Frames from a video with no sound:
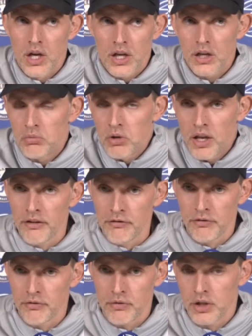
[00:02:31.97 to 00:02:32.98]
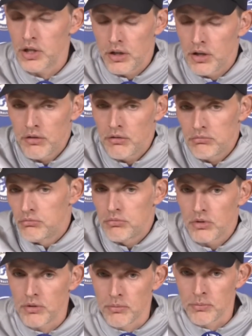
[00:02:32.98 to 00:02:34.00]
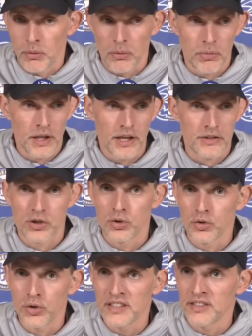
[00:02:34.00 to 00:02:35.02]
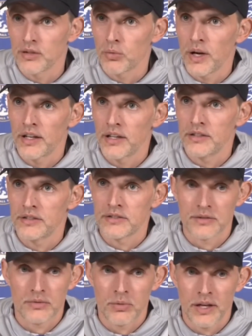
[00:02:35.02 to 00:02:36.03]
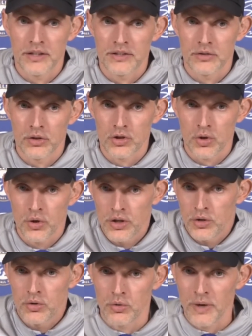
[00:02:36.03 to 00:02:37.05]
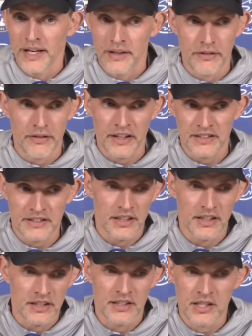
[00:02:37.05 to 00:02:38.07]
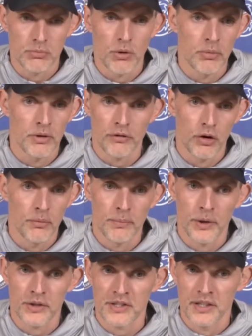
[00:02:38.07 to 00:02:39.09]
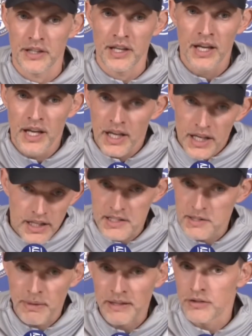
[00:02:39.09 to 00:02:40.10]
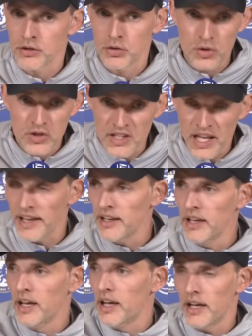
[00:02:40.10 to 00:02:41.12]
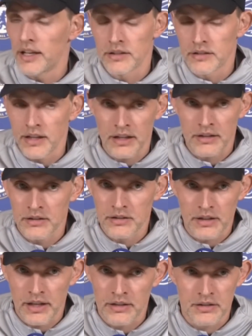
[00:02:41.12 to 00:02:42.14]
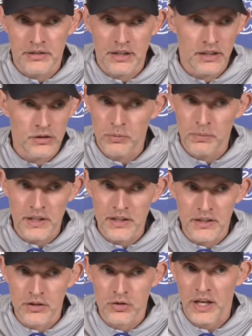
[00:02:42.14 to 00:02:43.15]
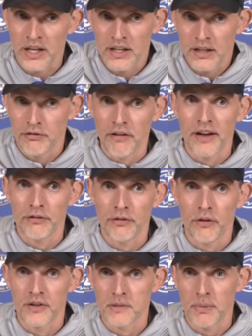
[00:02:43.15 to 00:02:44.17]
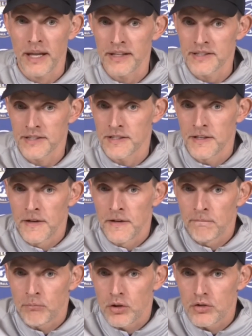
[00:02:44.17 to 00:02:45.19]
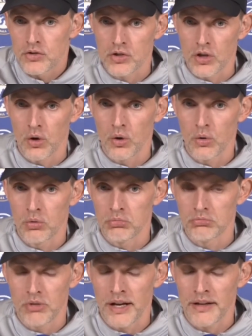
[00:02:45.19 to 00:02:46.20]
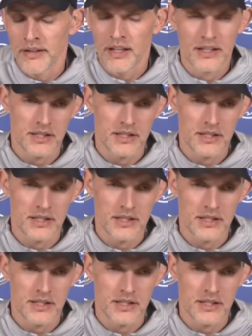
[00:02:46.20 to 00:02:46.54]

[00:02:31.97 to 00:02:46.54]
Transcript: he will have he probably has a good reason why he's not joining, or why he thinks that in this moment for him personally it's better to stay and to be here in training and fight for his place. So I think